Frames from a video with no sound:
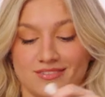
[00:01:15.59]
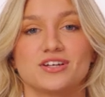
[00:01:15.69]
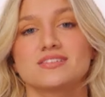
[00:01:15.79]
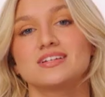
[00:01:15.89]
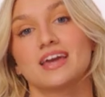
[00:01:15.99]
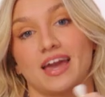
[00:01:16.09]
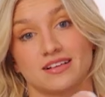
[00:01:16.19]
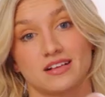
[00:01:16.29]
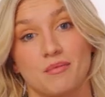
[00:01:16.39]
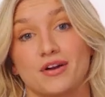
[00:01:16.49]
Just in
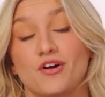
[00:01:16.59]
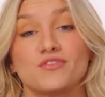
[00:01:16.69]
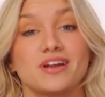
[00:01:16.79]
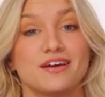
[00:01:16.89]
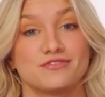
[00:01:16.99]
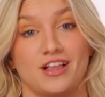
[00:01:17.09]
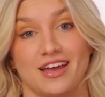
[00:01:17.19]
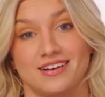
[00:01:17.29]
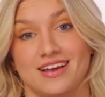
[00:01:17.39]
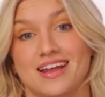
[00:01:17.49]
case I'm on an overnight flight